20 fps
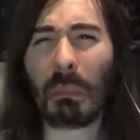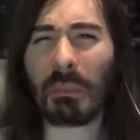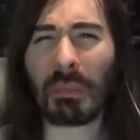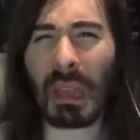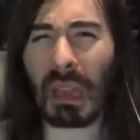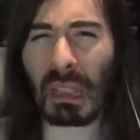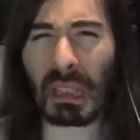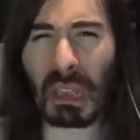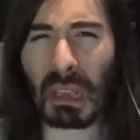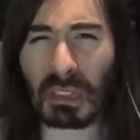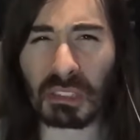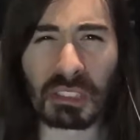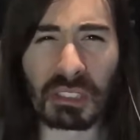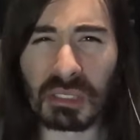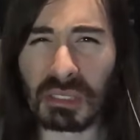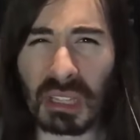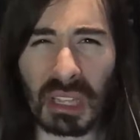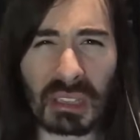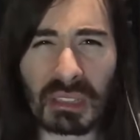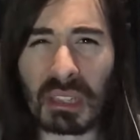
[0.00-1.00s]
I guess
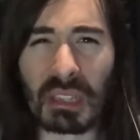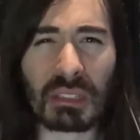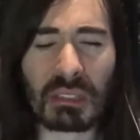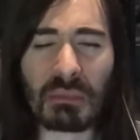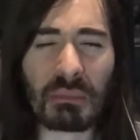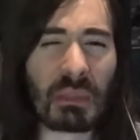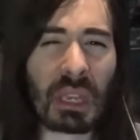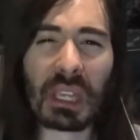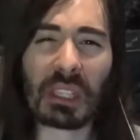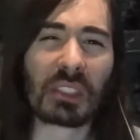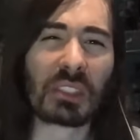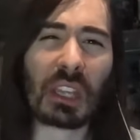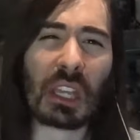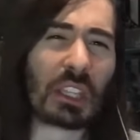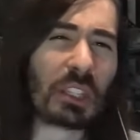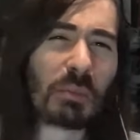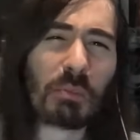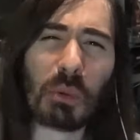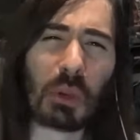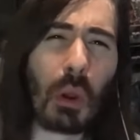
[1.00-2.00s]
that doesn't make
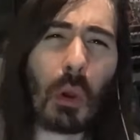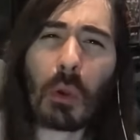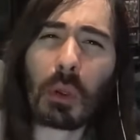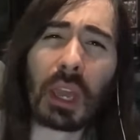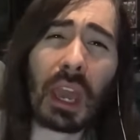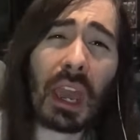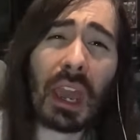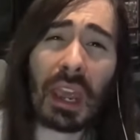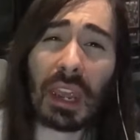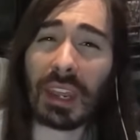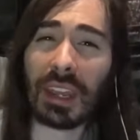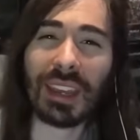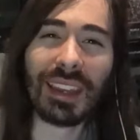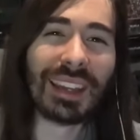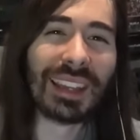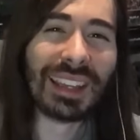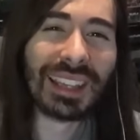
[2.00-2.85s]
sense, but okay.